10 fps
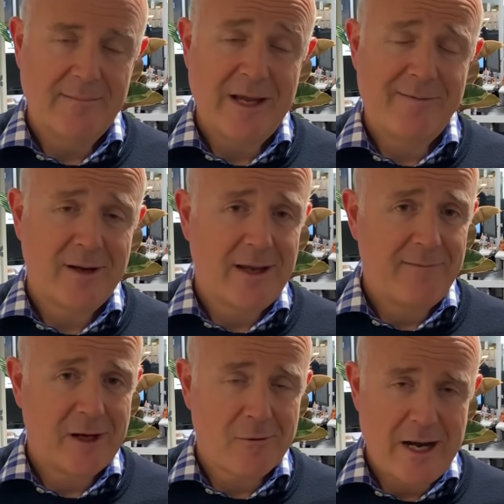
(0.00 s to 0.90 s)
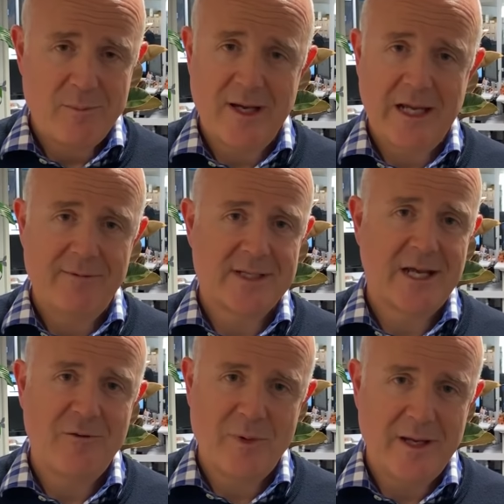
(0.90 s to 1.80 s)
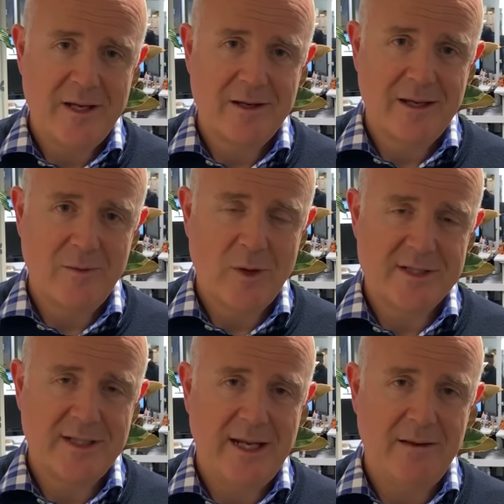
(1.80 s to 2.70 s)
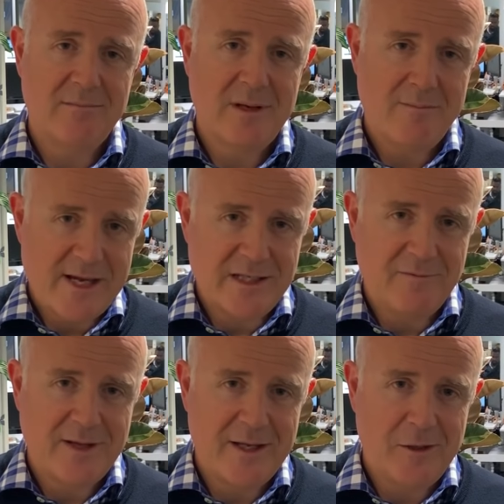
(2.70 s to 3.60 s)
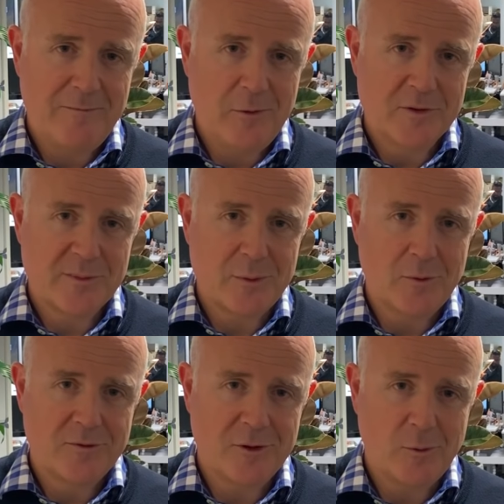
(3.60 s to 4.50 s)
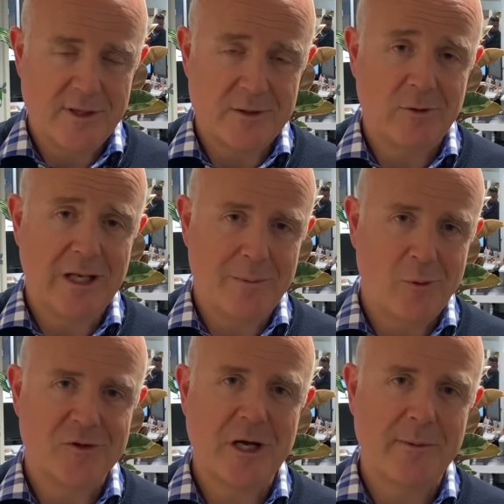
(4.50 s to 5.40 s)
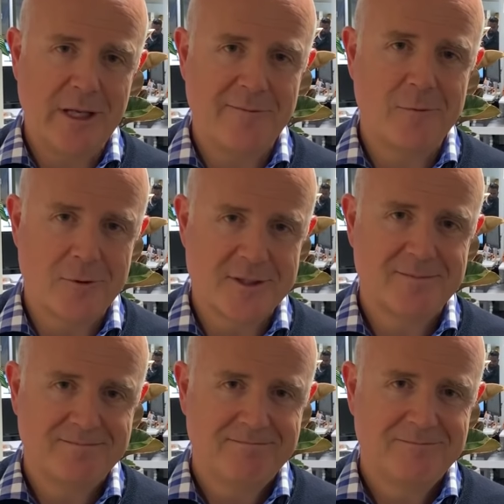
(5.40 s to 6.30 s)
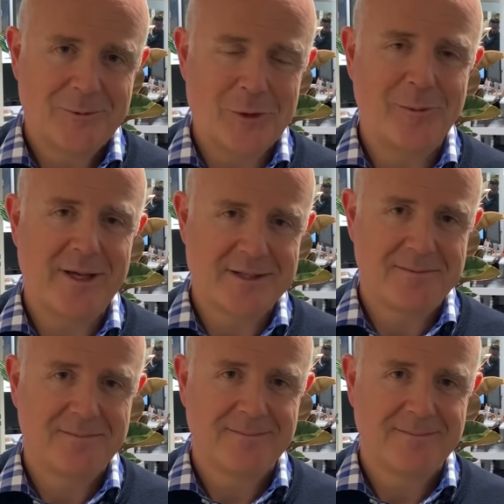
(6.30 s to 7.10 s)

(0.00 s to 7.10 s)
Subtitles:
Have a great peak, have a safe peak, and once again, massive thank you for your support through what is a really important time of the year for us. All the best.